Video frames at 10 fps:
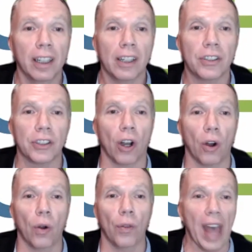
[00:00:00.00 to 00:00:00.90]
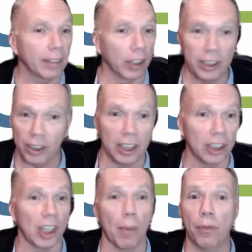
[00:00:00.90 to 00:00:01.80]
So that gets into
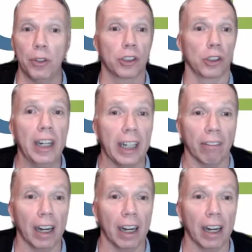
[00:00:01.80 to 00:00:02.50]
some of your training, right?